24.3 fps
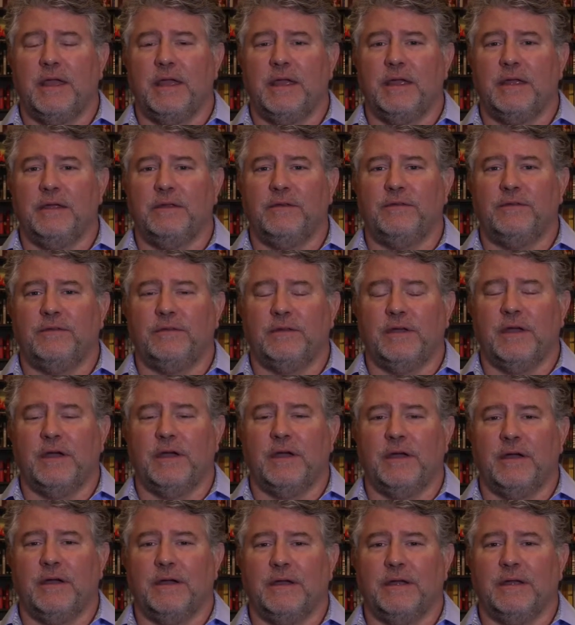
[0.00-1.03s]
is
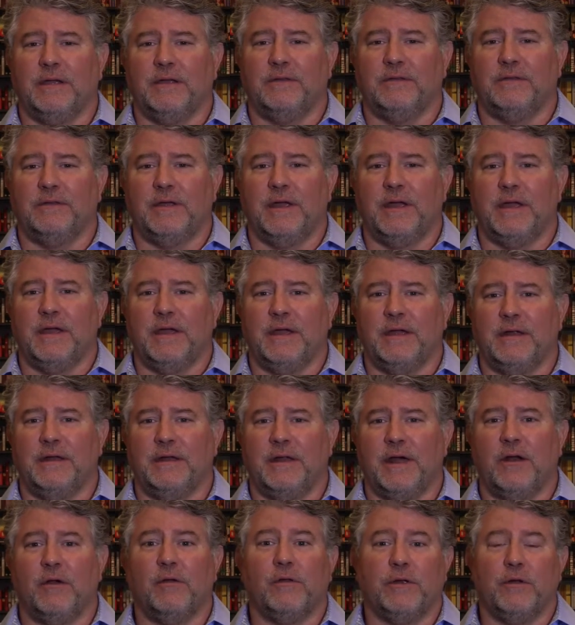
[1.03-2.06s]

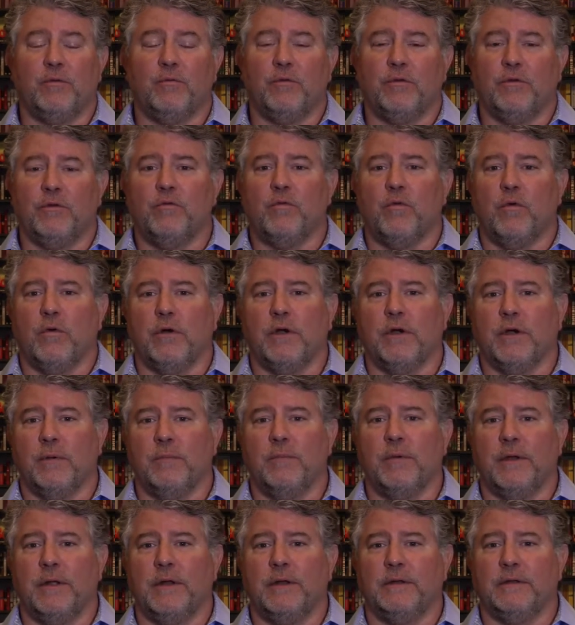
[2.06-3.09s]
not only a wounded warrior
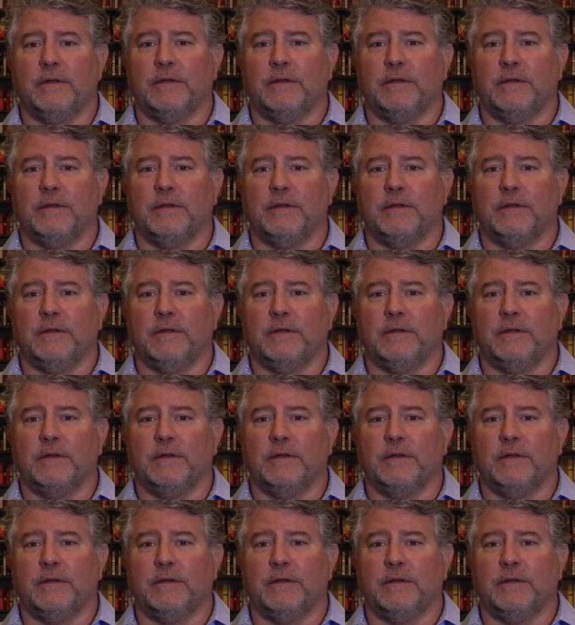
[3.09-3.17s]
but